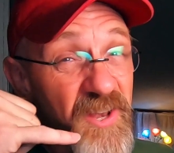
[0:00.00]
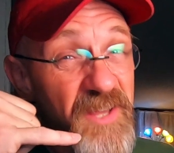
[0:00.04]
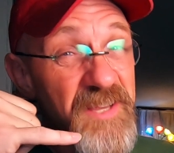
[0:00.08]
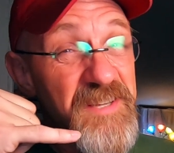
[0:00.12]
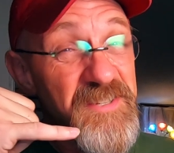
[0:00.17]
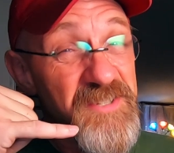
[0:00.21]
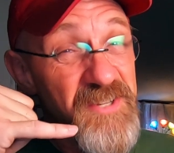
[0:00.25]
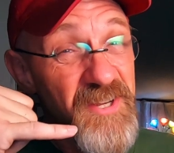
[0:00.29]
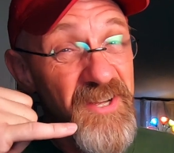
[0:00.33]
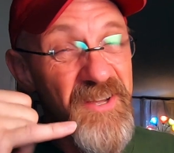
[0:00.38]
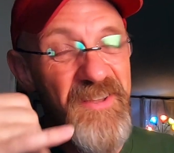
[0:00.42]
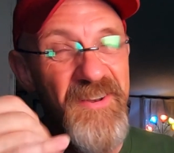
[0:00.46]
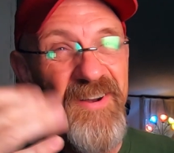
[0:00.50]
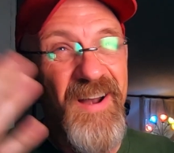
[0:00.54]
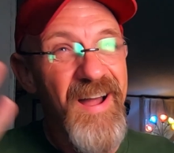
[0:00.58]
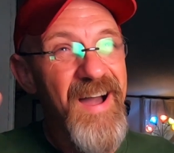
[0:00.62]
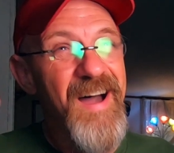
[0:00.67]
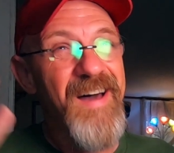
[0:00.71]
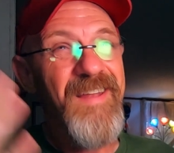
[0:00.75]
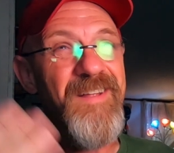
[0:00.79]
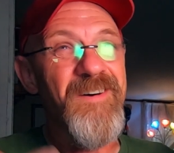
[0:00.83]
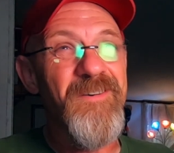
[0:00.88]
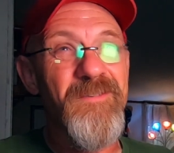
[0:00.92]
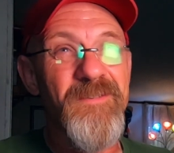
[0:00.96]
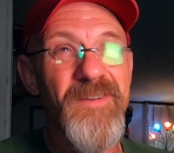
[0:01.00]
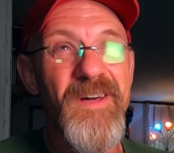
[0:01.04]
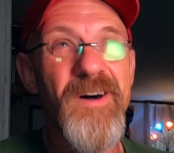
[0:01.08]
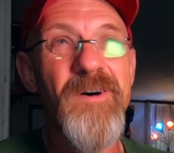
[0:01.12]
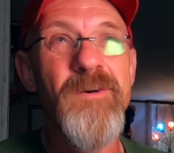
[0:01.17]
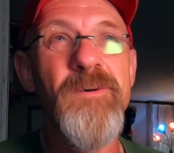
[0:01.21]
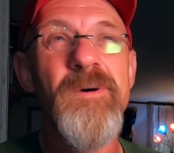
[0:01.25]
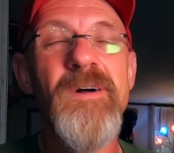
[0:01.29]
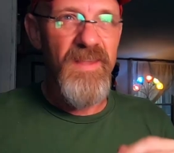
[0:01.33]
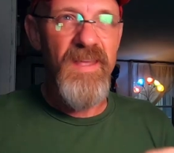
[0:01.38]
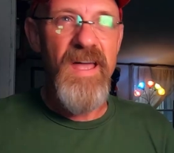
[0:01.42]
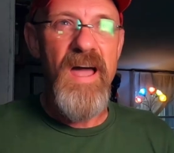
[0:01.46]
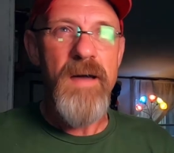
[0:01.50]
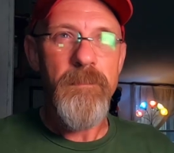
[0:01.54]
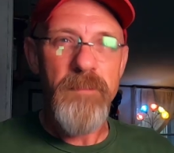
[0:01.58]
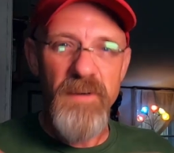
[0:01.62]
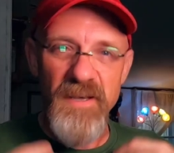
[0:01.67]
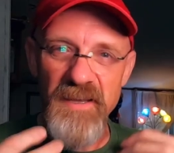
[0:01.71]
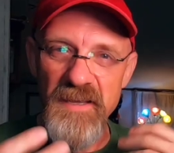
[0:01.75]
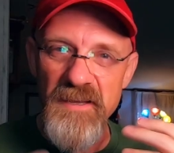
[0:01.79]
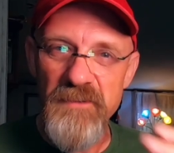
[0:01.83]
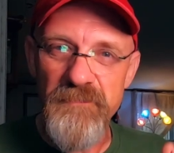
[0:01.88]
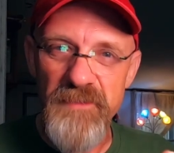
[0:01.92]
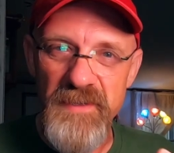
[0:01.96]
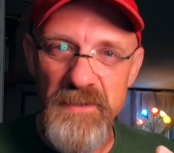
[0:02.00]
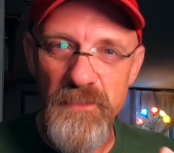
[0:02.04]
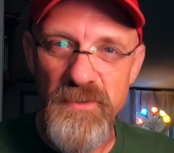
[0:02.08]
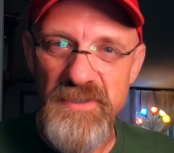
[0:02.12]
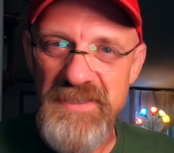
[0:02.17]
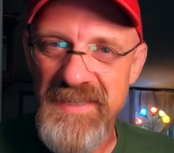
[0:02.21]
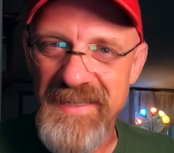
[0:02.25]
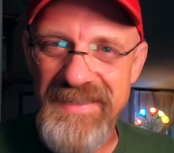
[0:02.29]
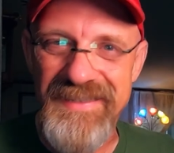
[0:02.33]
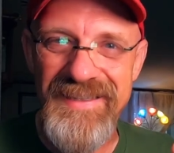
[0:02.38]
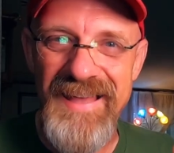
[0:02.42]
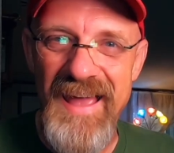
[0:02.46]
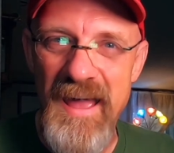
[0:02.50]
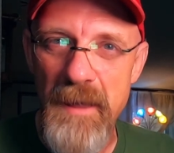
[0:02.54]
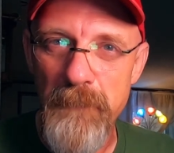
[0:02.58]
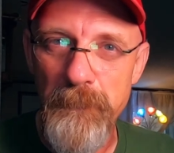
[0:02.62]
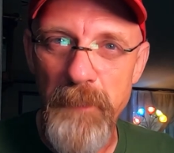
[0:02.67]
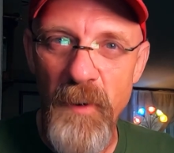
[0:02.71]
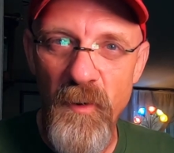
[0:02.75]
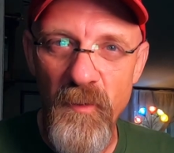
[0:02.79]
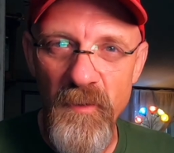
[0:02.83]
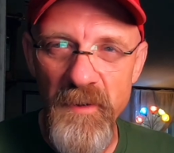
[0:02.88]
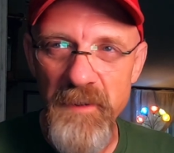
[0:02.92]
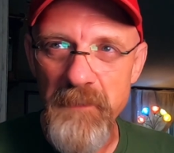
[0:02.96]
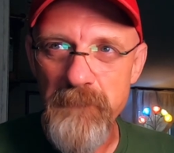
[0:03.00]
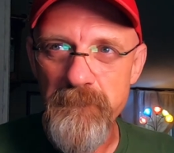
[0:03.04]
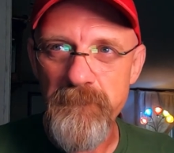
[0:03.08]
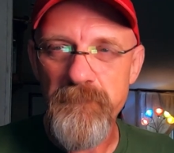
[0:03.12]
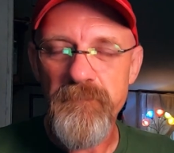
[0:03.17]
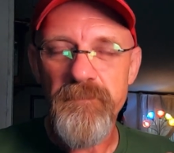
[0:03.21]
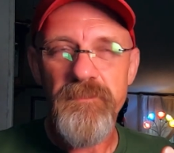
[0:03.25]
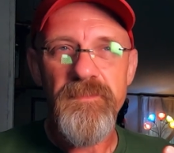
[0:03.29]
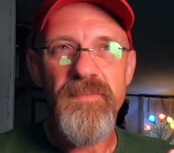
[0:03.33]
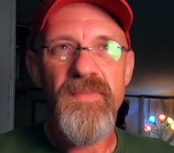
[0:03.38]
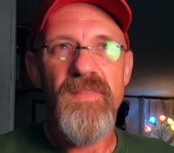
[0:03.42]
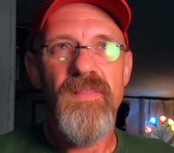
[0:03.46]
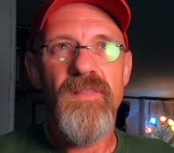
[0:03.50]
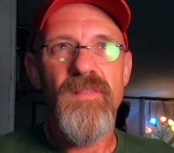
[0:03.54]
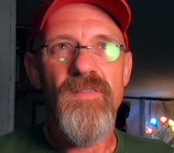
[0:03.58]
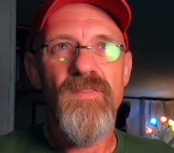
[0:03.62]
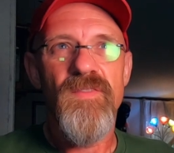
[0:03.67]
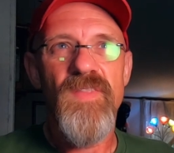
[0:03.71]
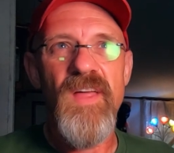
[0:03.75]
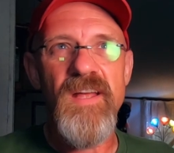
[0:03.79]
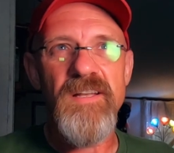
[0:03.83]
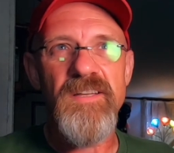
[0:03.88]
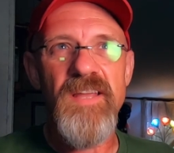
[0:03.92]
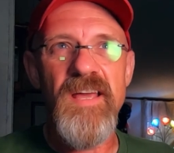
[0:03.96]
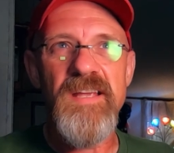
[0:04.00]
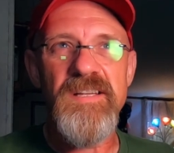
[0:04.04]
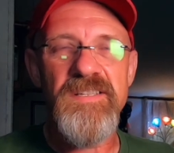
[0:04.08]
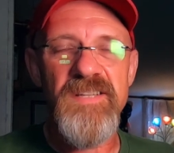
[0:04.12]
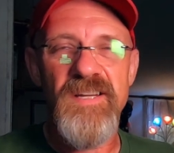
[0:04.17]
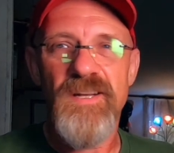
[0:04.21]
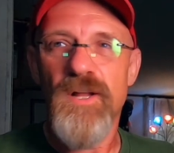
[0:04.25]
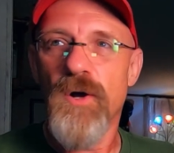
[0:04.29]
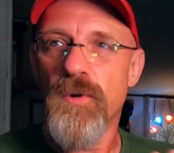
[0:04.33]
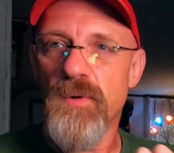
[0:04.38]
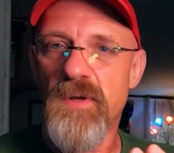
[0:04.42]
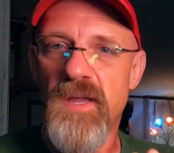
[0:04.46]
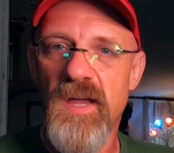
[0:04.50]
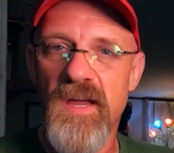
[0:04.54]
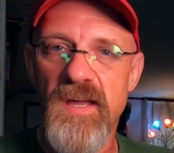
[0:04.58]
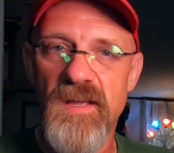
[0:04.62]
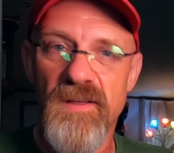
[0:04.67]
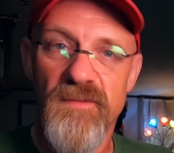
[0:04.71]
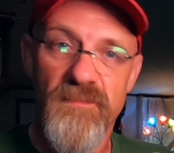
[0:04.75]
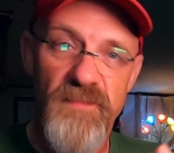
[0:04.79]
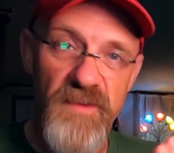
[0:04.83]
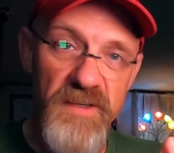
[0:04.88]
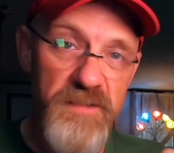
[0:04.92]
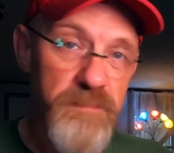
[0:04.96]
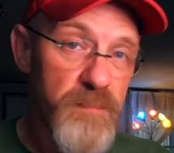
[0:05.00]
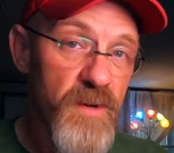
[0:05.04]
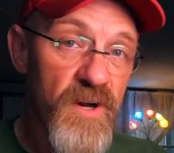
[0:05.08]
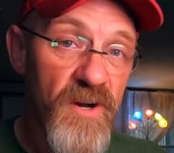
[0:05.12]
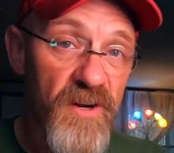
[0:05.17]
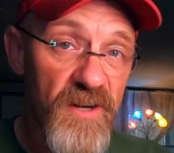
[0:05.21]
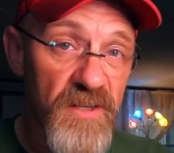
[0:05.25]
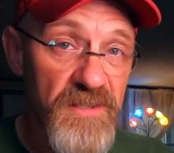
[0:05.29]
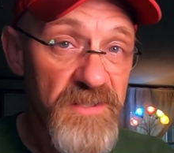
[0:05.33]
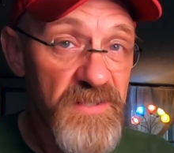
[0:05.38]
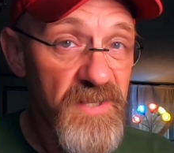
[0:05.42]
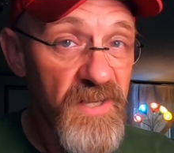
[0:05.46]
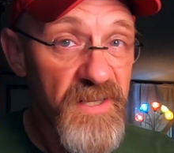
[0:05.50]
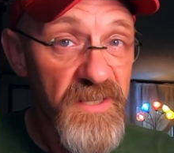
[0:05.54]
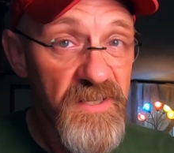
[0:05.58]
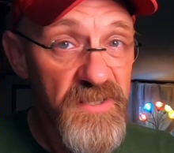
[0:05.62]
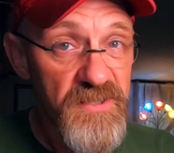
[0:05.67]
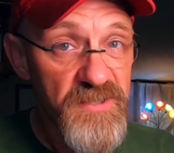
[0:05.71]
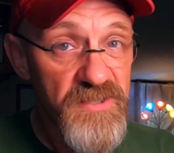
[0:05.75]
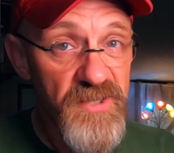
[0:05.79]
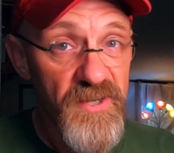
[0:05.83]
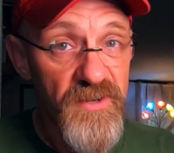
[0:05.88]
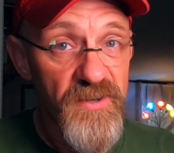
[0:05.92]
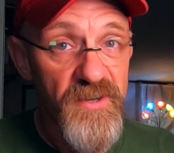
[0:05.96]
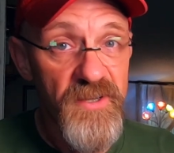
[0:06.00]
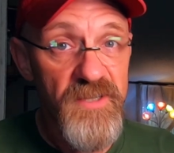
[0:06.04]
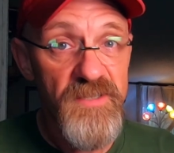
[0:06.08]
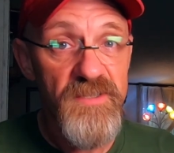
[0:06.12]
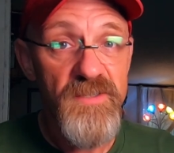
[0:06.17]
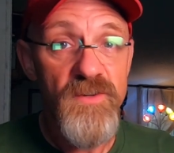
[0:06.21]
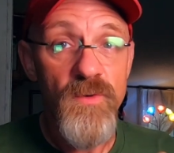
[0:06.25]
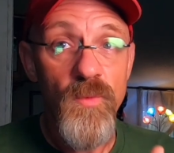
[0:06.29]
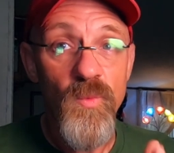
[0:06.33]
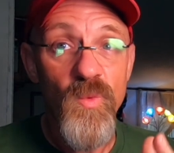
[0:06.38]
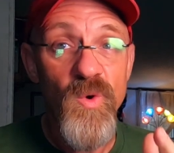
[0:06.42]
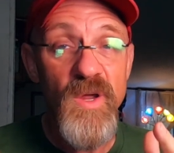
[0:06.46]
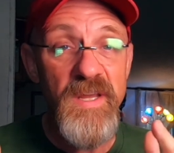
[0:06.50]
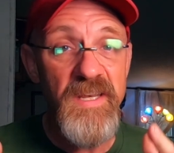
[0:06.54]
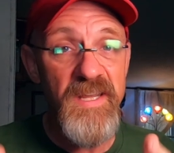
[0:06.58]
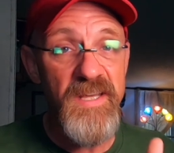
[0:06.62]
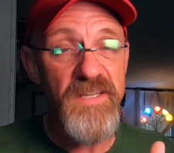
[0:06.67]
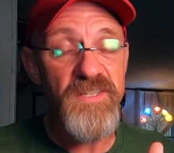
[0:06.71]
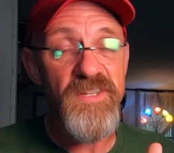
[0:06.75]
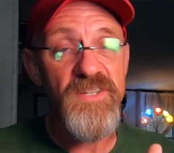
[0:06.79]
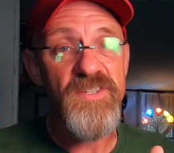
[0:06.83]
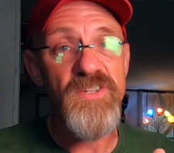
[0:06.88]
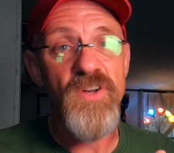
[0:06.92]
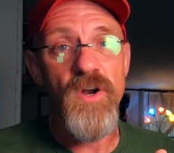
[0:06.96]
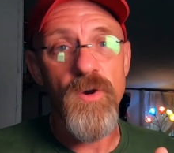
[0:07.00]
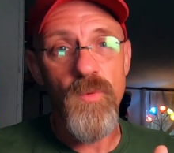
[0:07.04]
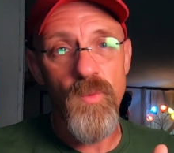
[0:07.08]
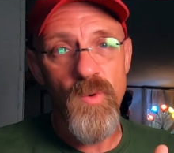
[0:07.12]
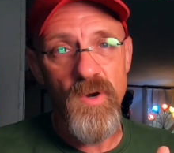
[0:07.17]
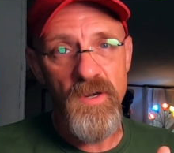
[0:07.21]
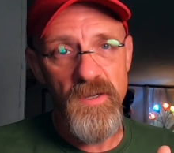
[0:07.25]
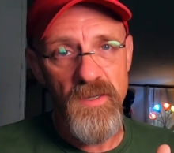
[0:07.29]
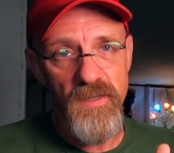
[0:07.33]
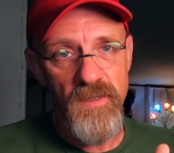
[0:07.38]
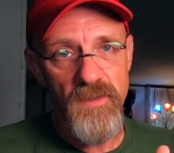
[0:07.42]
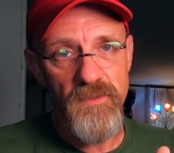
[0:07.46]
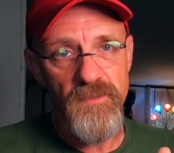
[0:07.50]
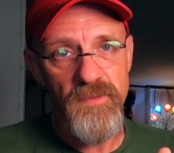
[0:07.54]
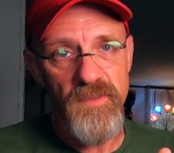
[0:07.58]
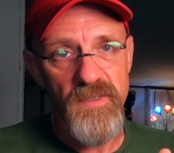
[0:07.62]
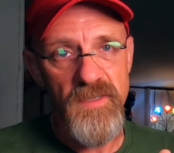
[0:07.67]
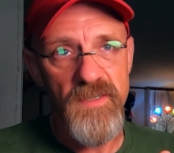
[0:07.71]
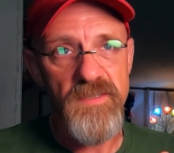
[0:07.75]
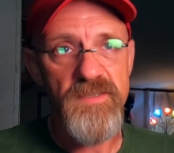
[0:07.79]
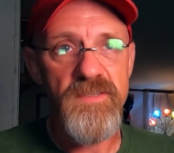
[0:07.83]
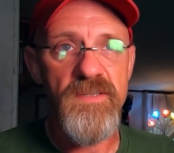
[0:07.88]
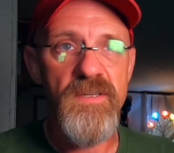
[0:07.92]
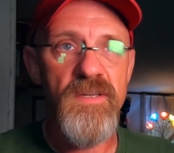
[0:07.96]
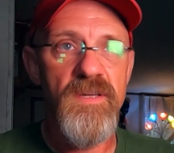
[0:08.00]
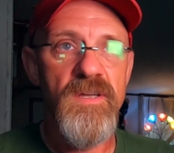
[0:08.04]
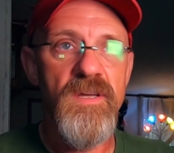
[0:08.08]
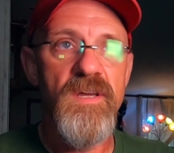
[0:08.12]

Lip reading: each other. I don't know. I believe it was at that point that they said, okay, this mirrorless thing is serious. We need to start working on this.